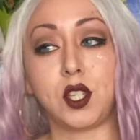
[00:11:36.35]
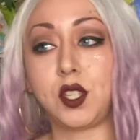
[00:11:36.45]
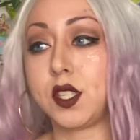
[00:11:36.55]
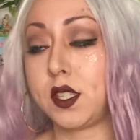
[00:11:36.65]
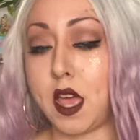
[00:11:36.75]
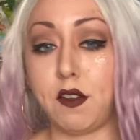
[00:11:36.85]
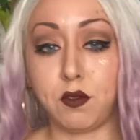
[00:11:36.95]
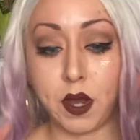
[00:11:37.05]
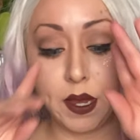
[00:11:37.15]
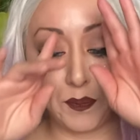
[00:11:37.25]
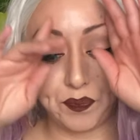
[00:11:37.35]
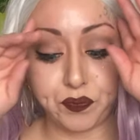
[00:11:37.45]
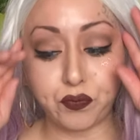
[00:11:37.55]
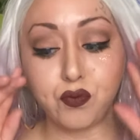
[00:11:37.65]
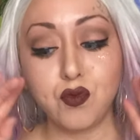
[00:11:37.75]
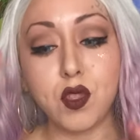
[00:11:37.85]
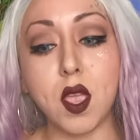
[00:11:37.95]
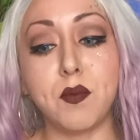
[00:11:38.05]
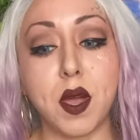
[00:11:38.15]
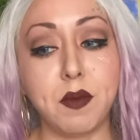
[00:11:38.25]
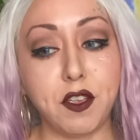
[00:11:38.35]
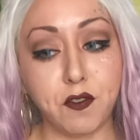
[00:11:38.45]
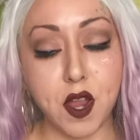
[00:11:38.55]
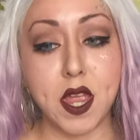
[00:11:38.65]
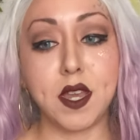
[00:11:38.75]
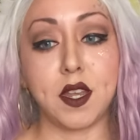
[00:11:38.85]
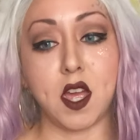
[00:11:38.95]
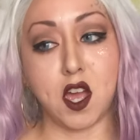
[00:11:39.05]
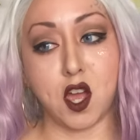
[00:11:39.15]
just laughed, right? But my friend,